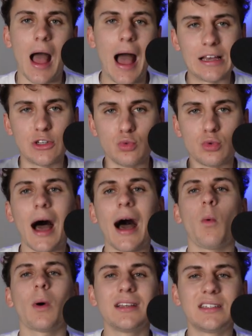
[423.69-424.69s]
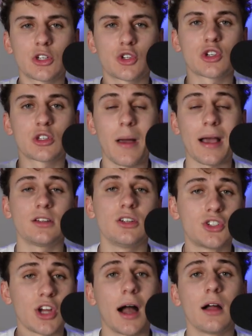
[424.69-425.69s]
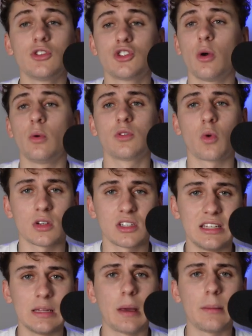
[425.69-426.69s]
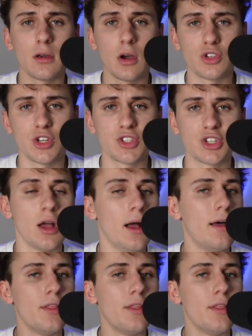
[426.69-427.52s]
I do not want to disrespect Jon Jones or Stipe Miocic.